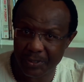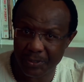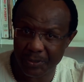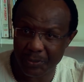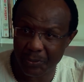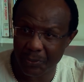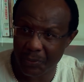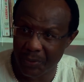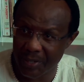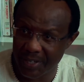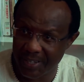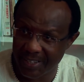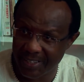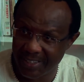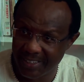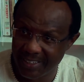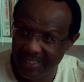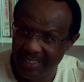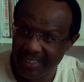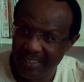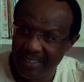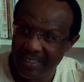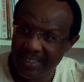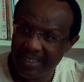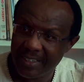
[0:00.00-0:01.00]
no way
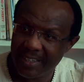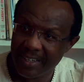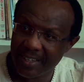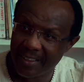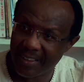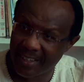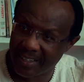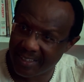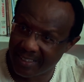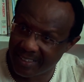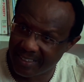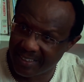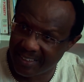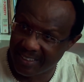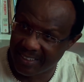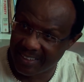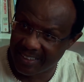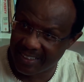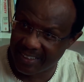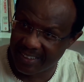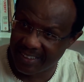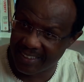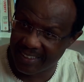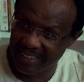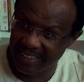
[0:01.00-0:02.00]
that
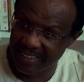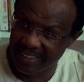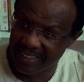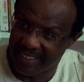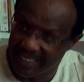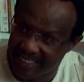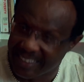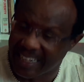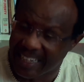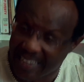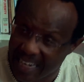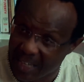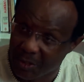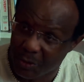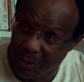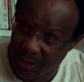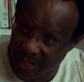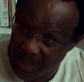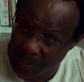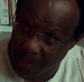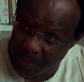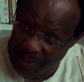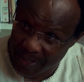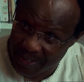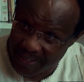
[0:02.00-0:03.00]
it can
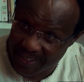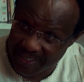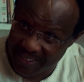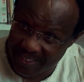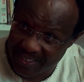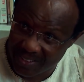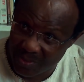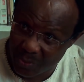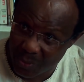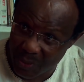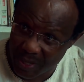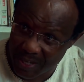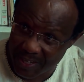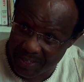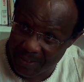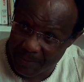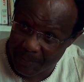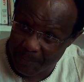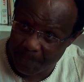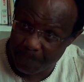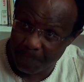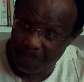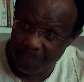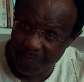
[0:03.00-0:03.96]
actually pay its way.